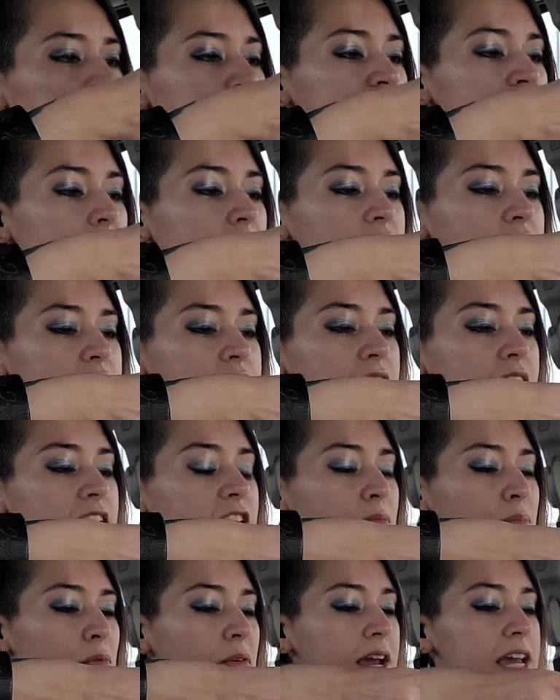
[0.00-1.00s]
the sandwich is
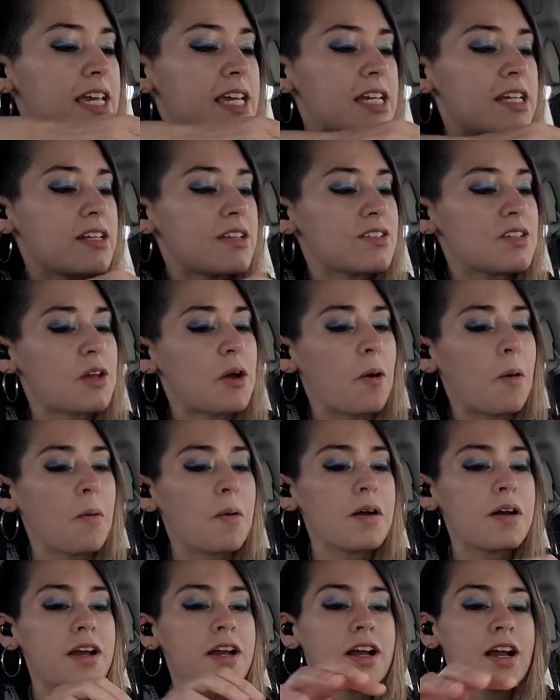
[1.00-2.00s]
kind of breaking, so
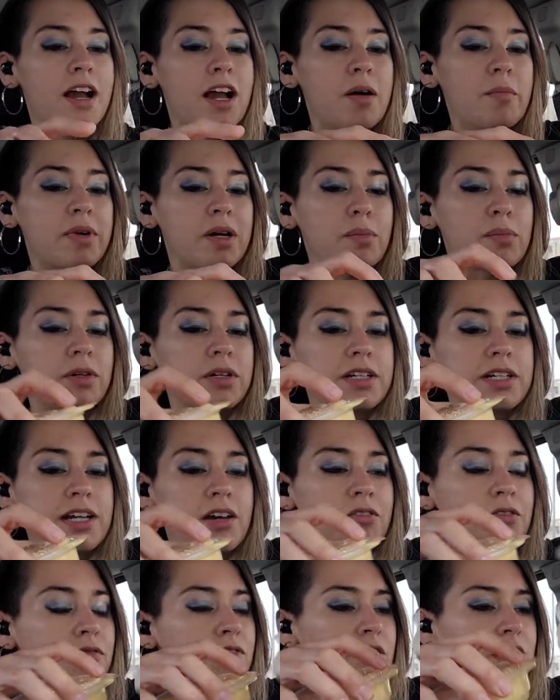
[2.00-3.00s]
I'm gonna put it
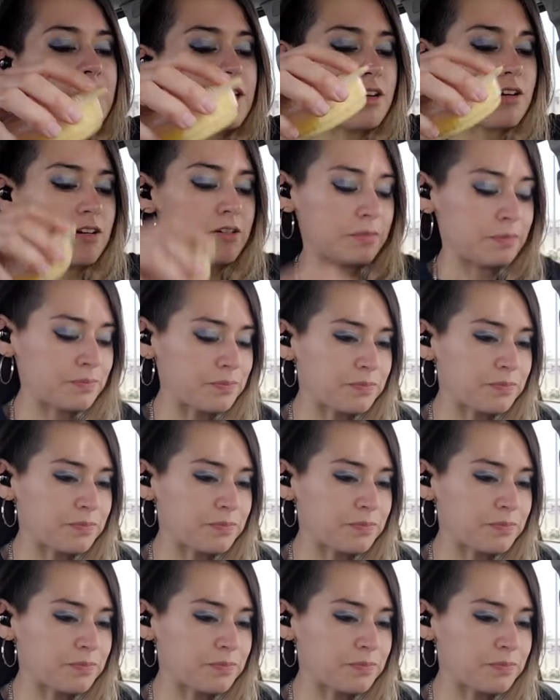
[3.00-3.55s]
down over here.